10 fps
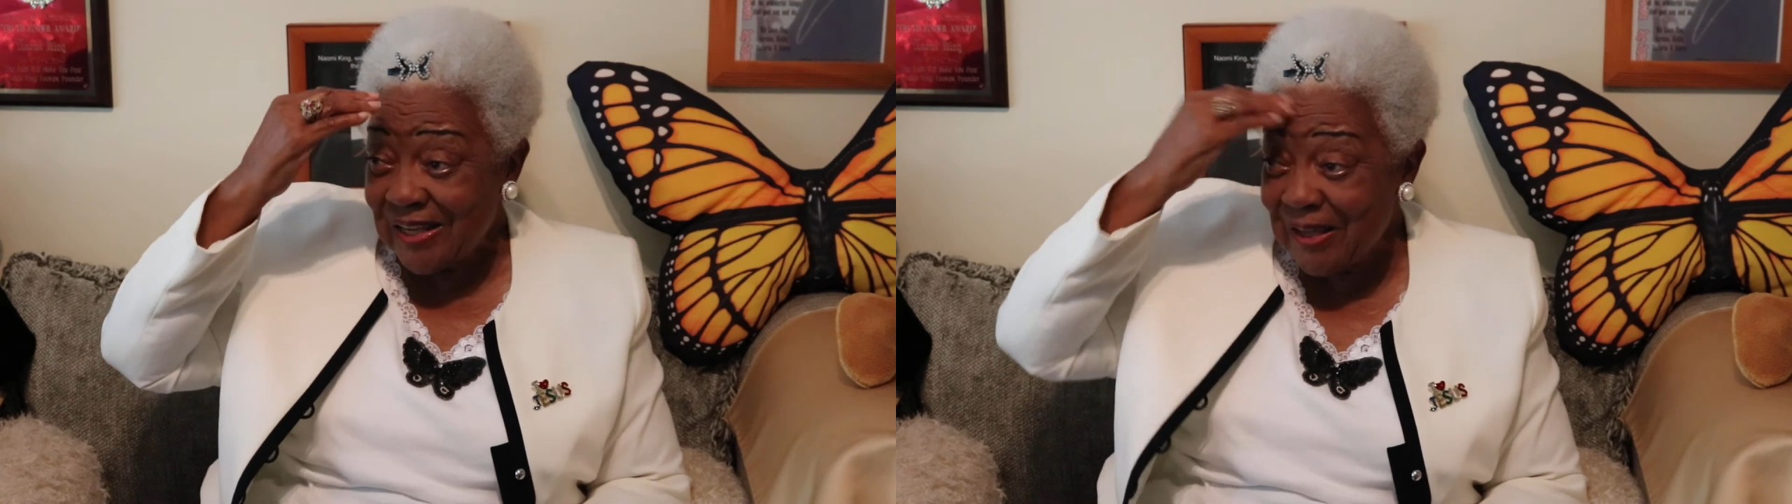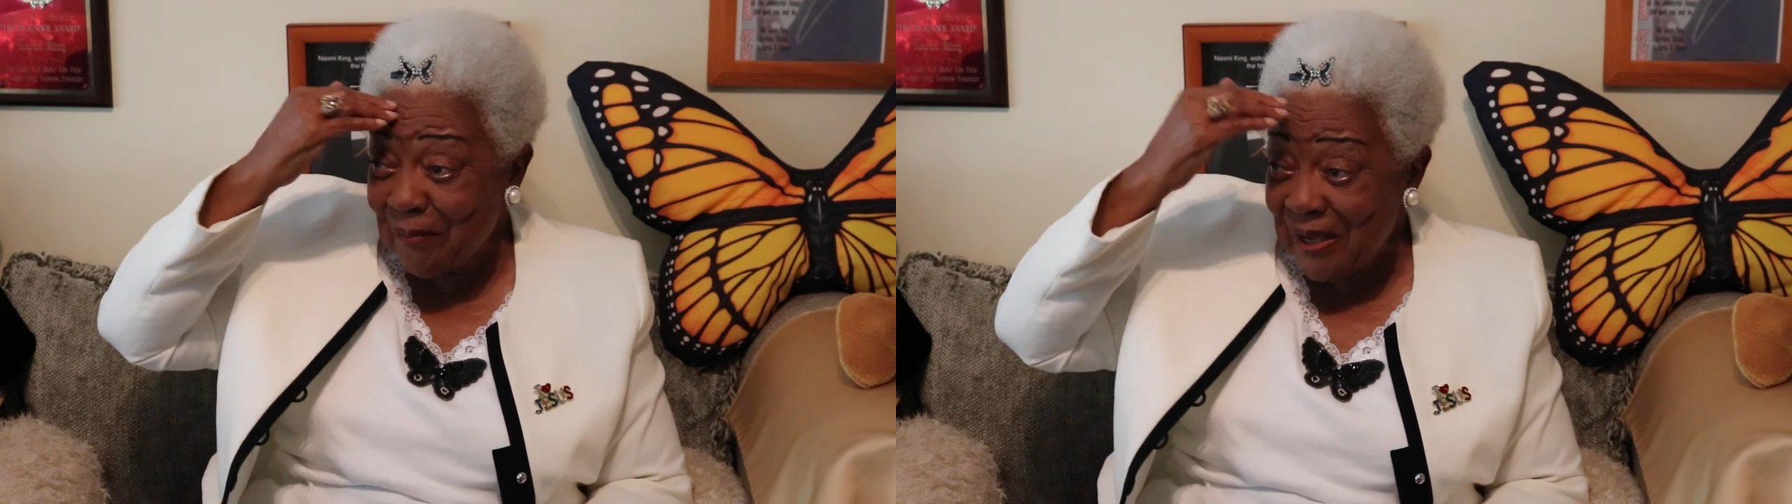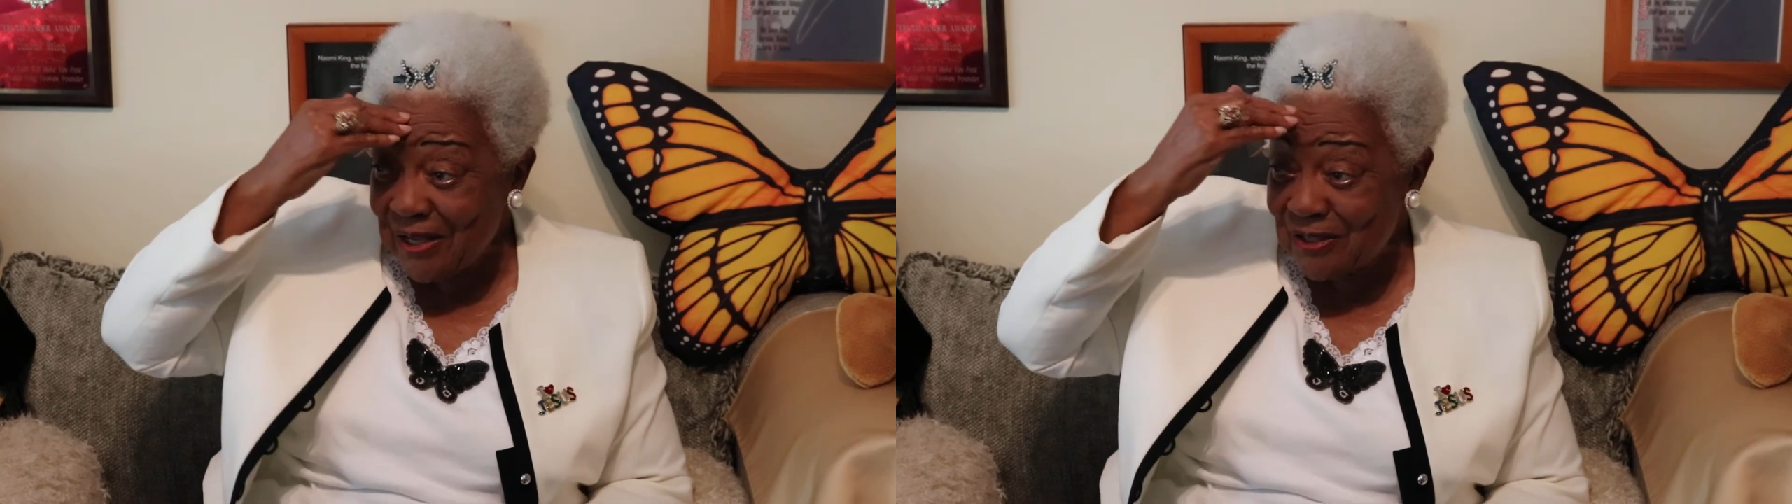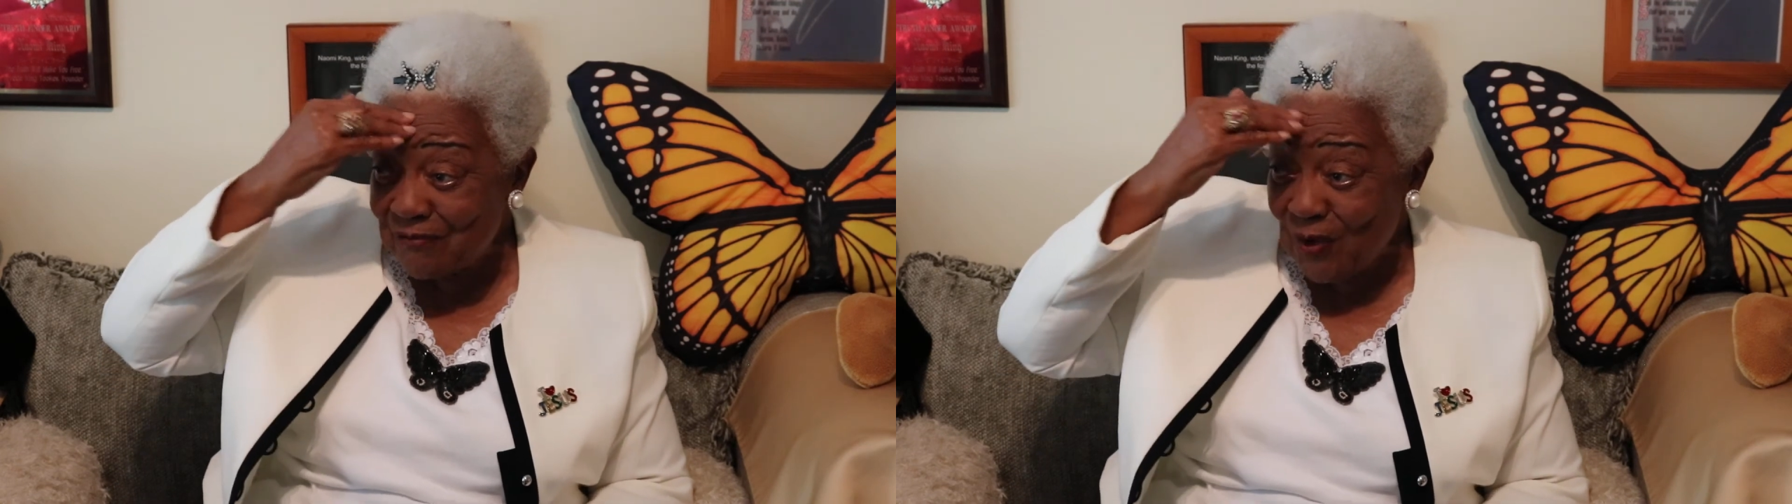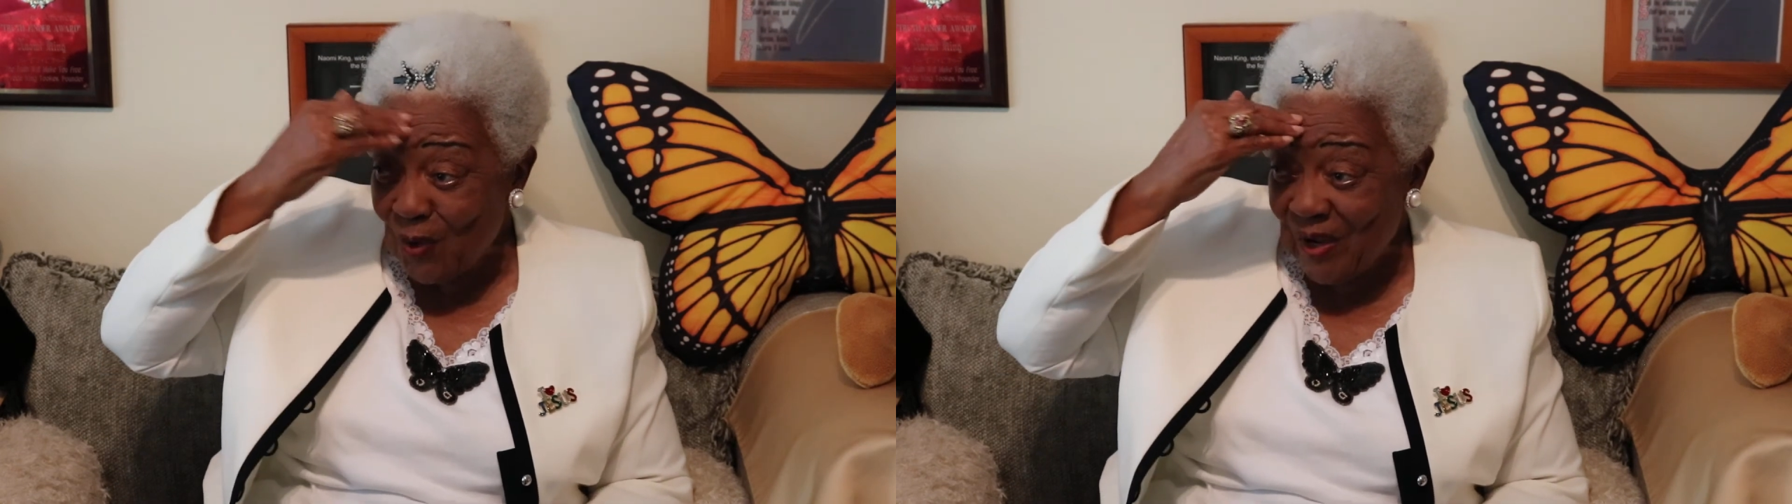ML's
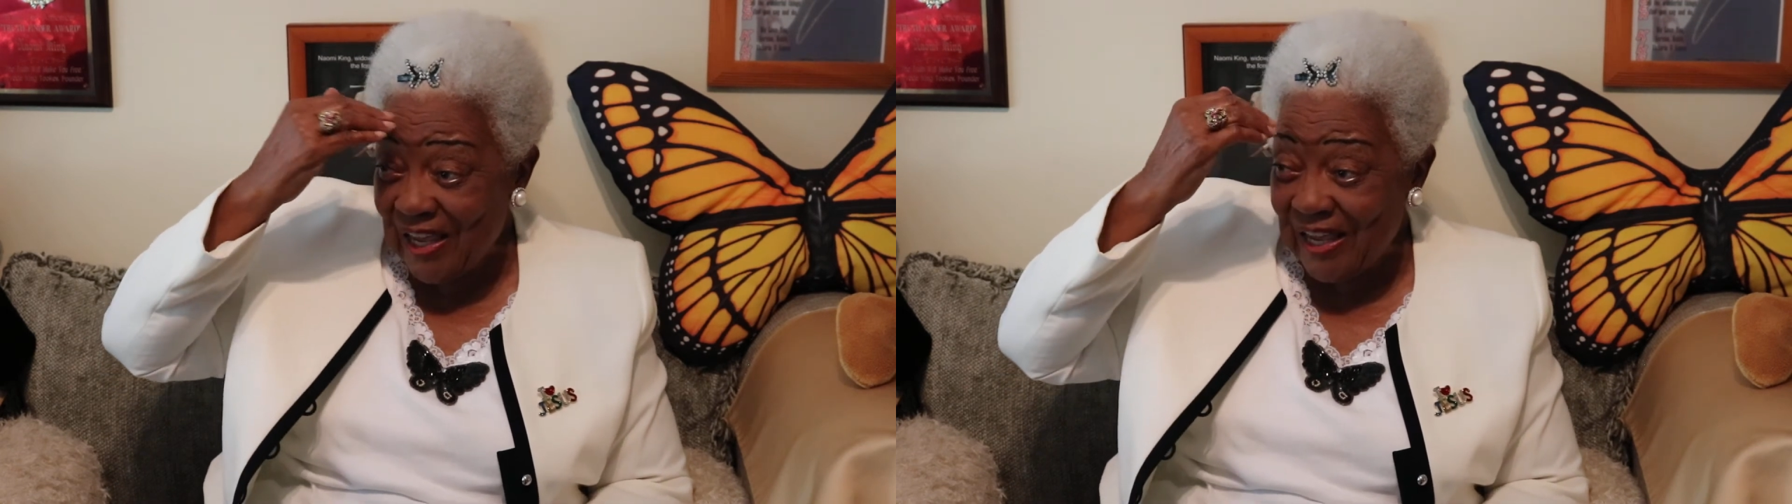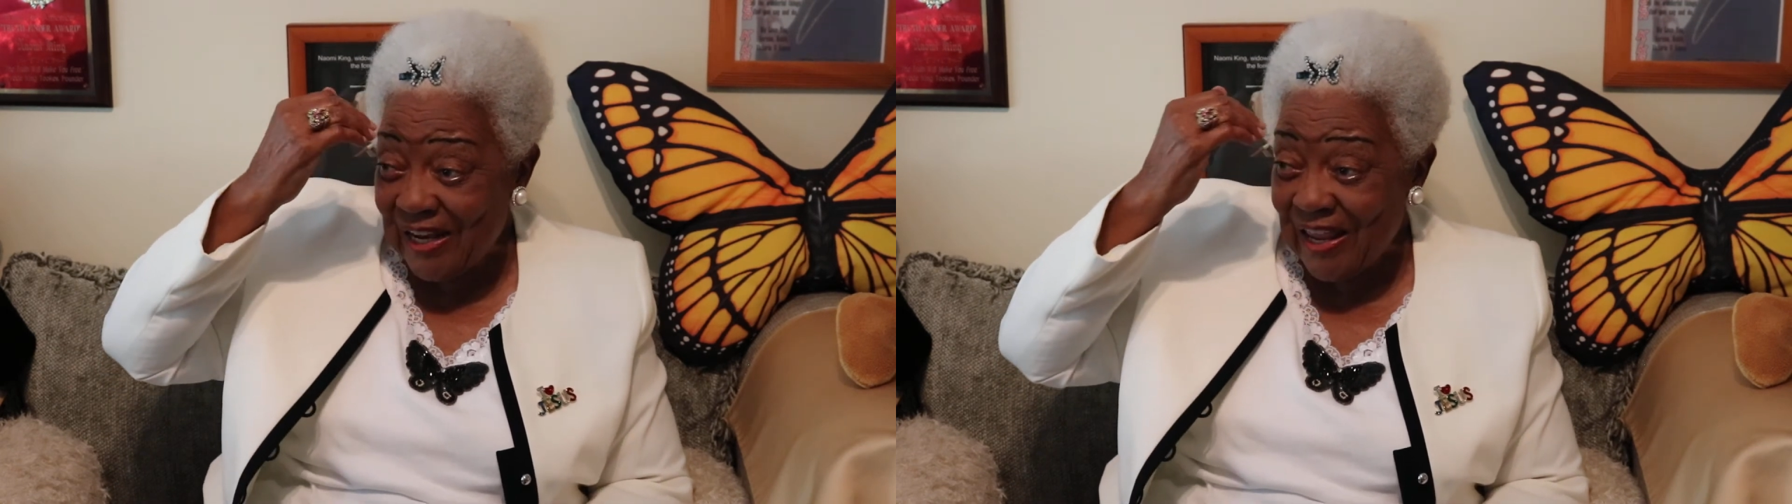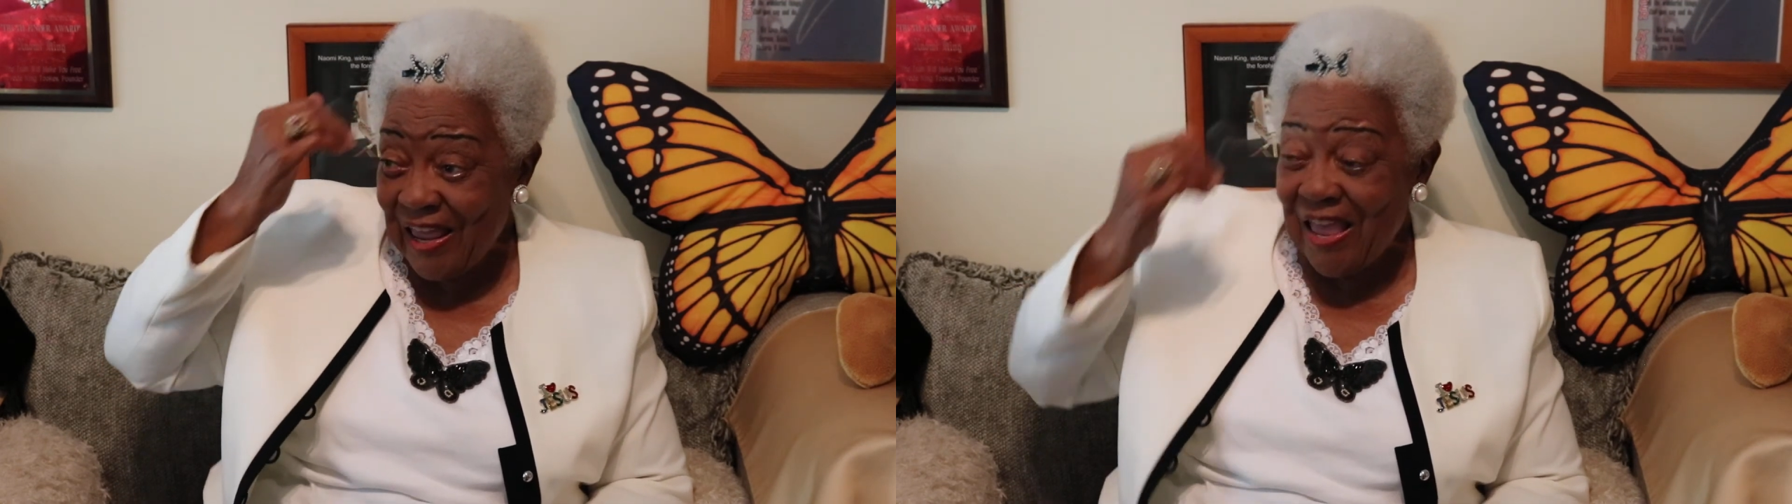forehead.